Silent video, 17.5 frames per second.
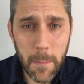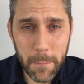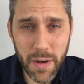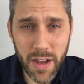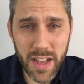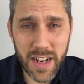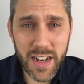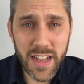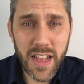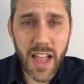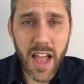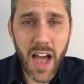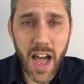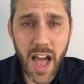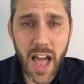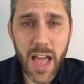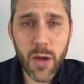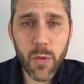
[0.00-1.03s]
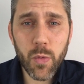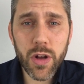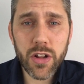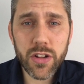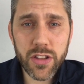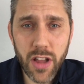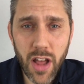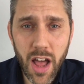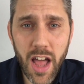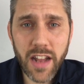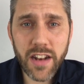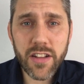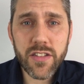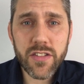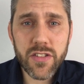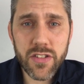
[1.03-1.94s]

but I will not